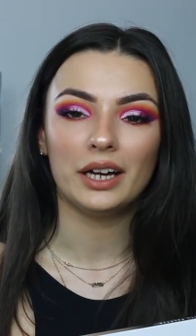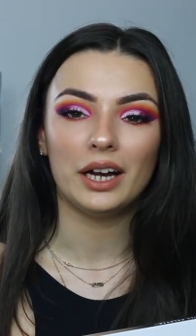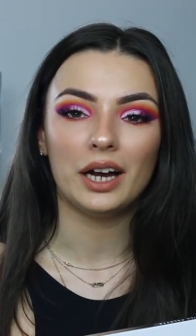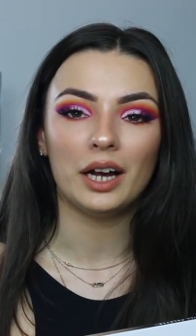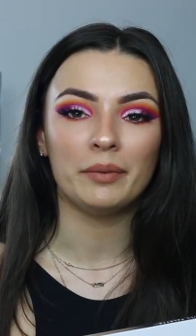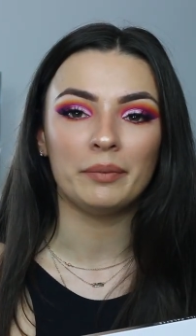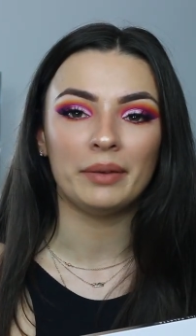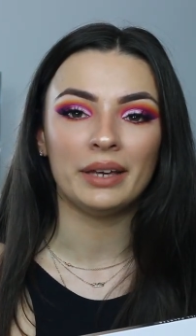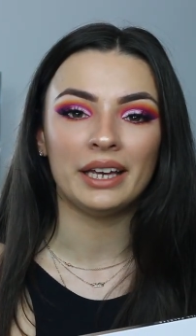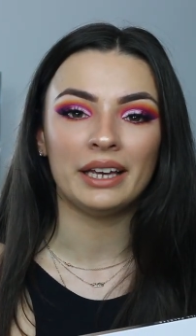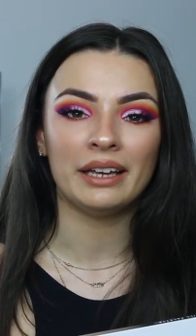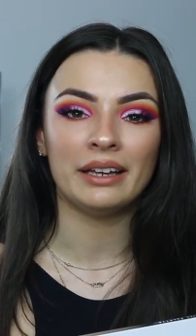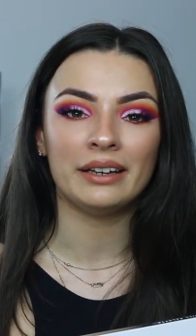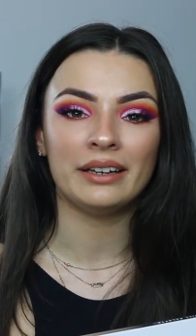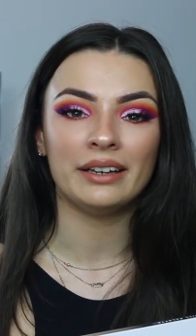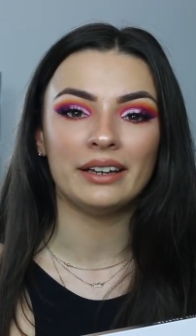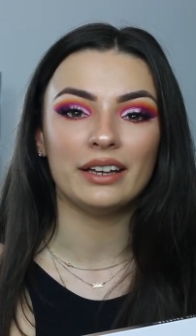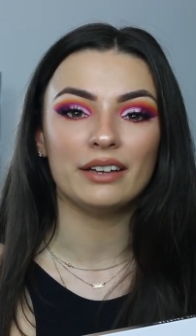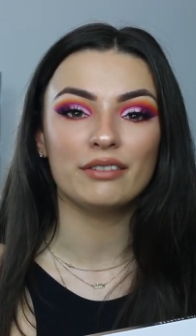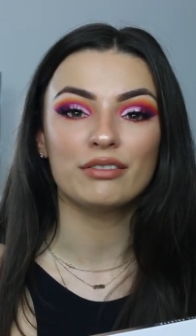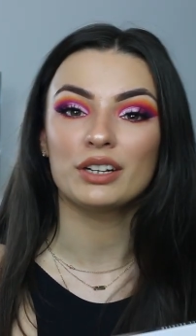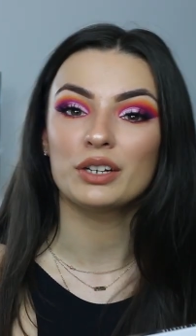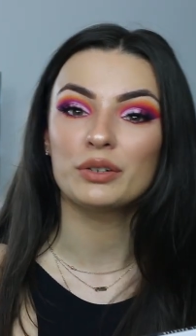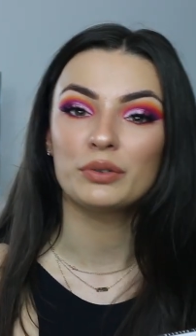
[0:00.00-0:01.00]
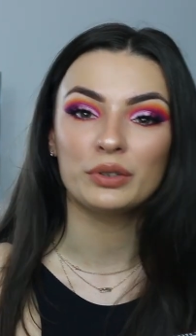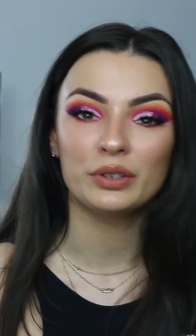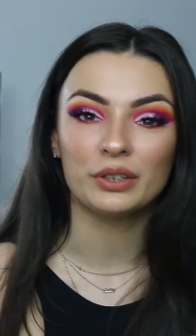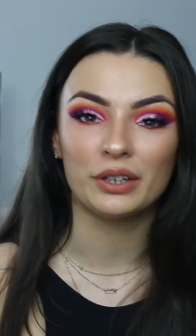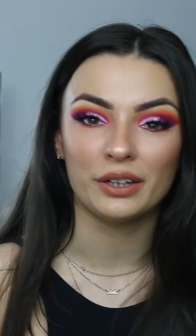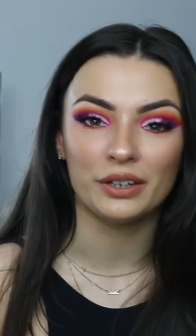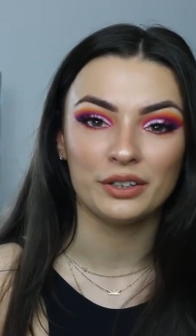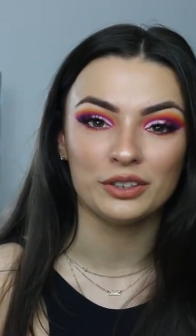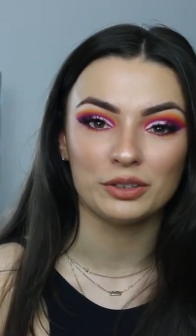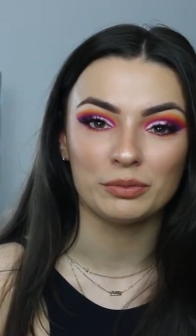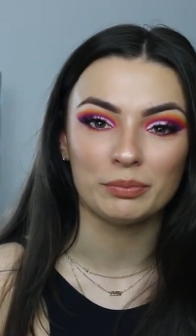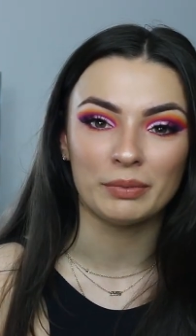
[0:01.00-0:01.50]
I mean, if anyone
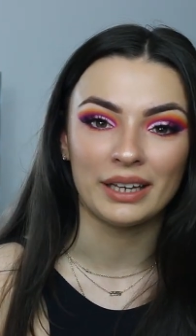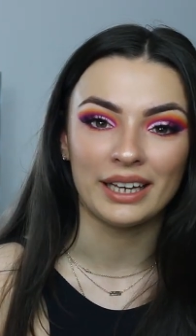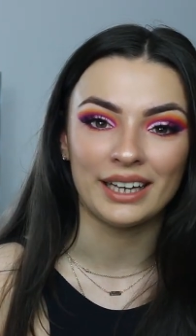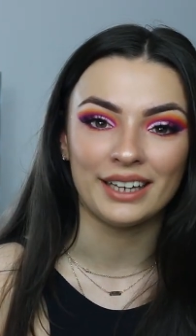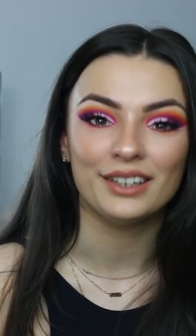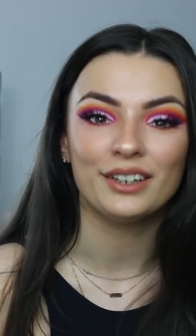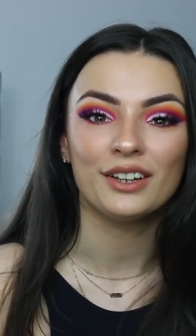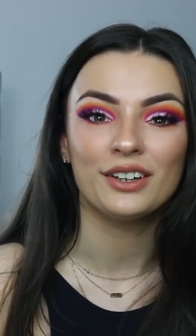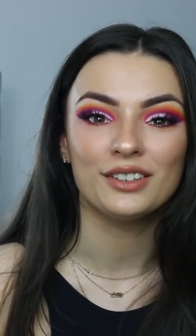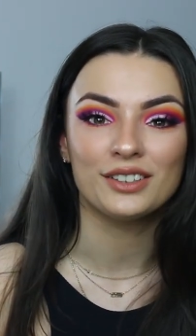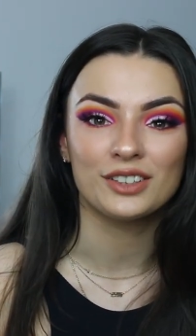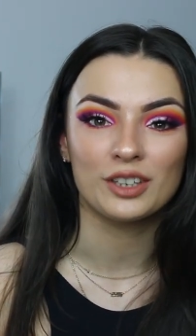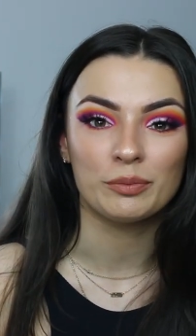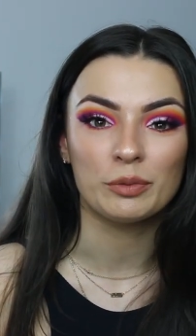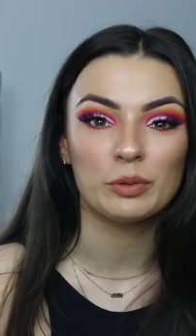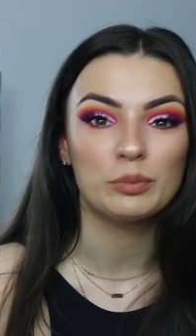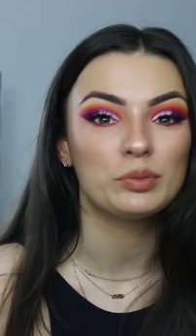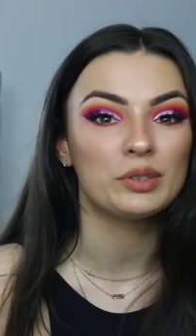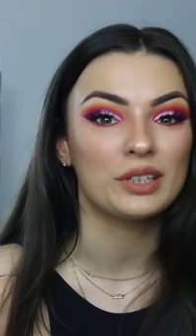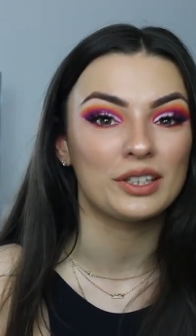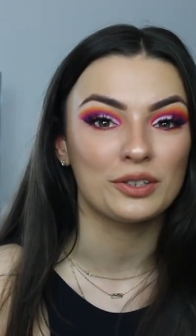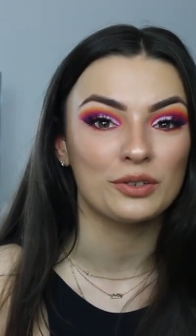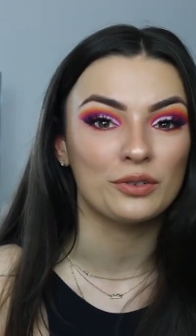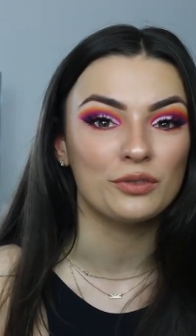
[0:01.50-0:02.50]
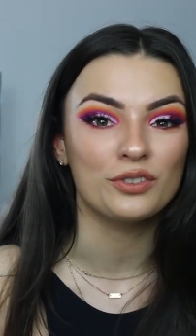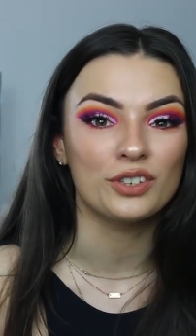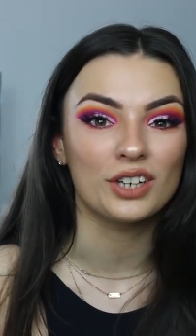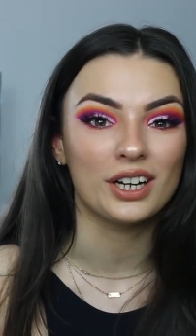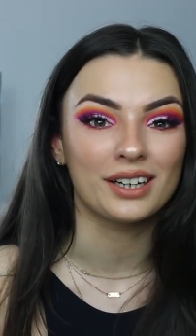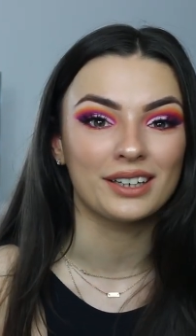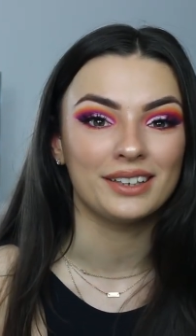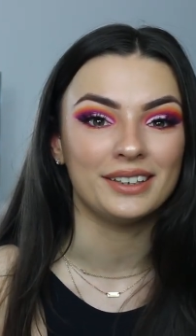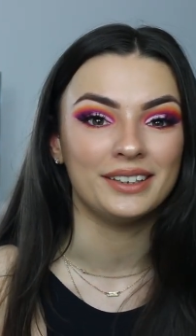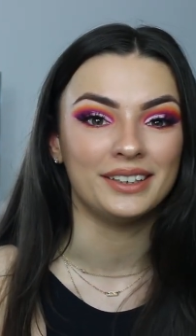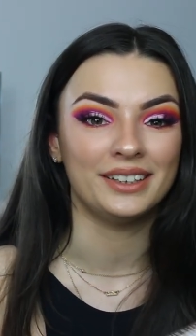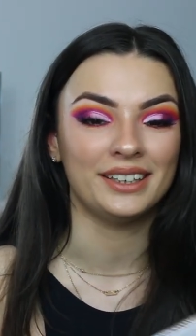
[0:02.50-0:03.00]
knows me, knows I'm obsessed with
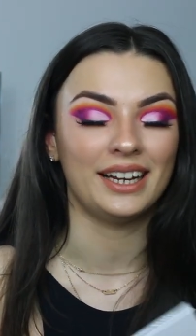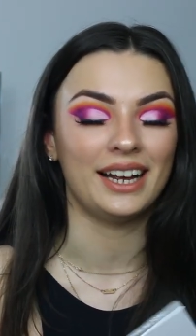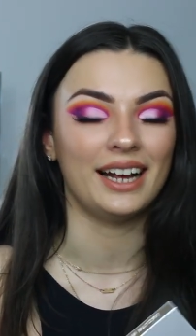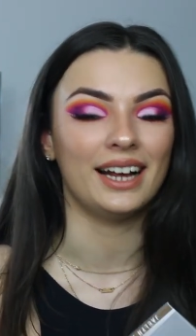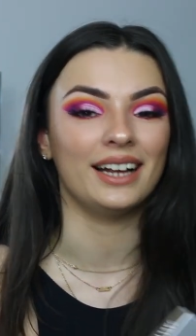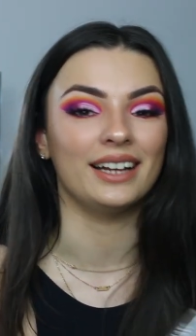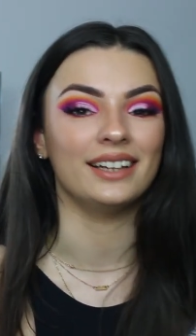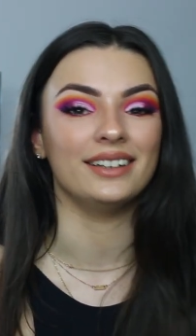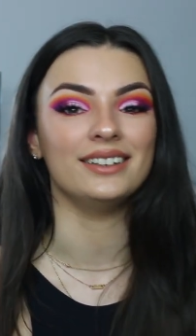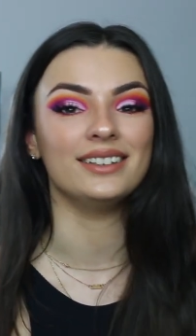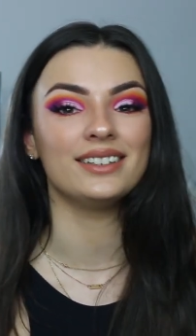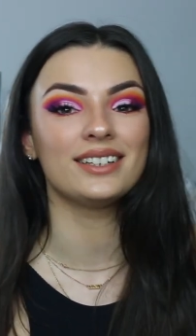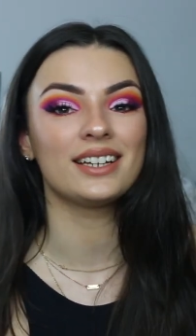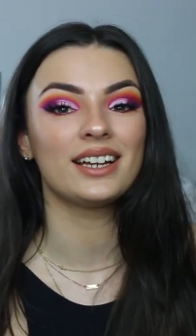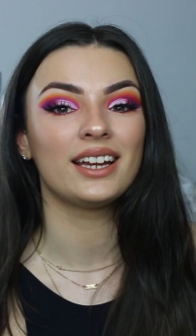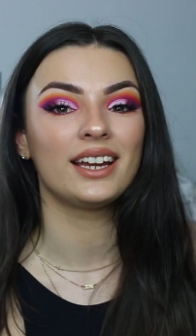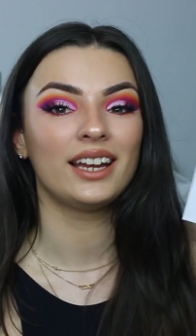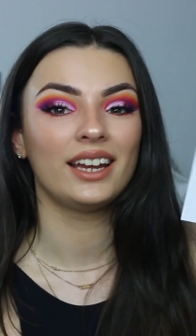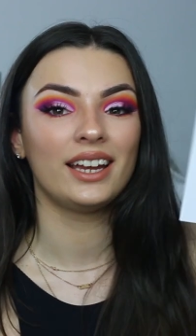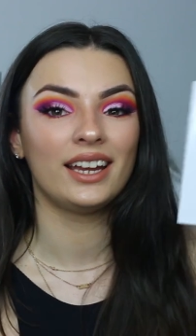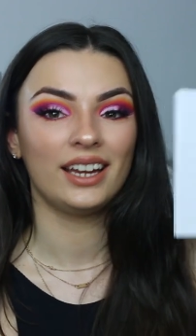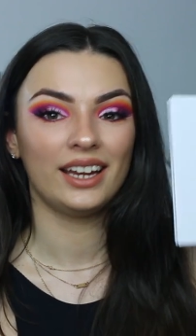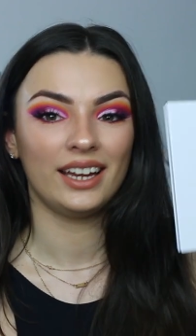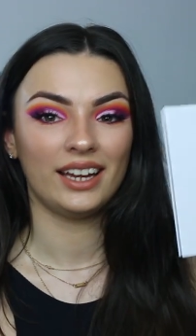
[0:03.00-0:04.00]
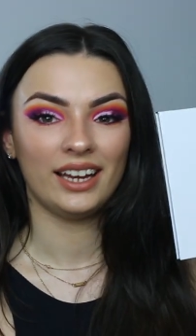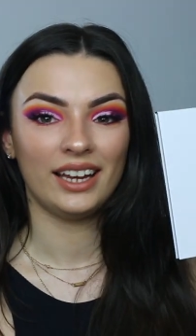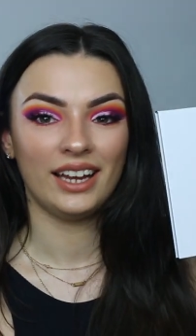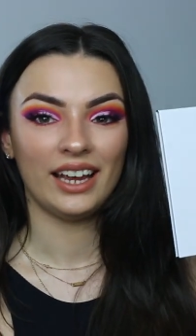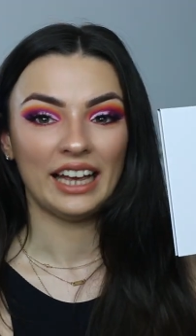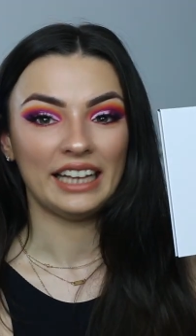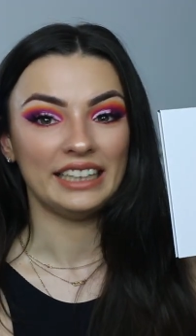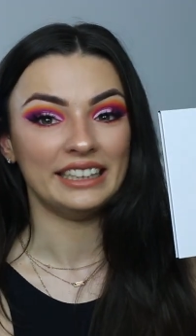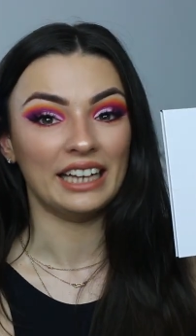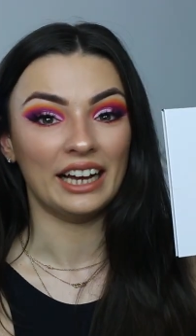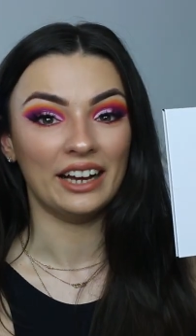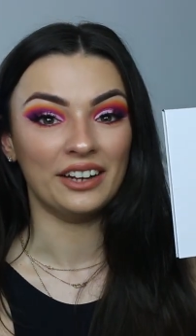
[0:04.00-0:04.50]
Jaclyn, and
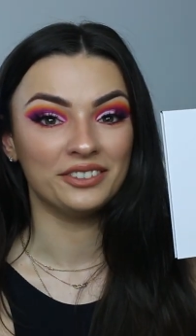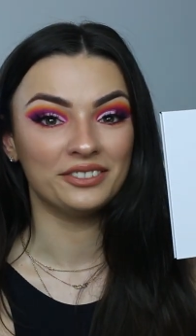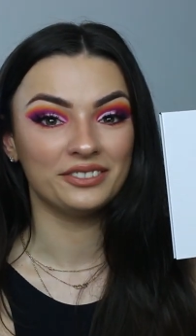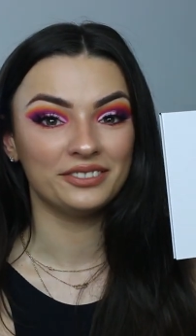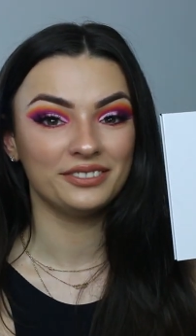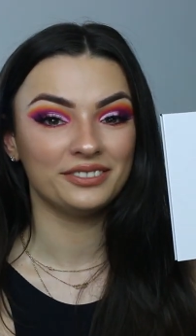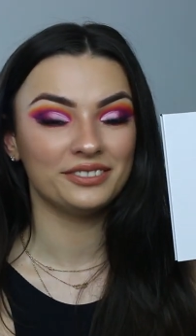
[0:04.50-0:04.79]
yeah,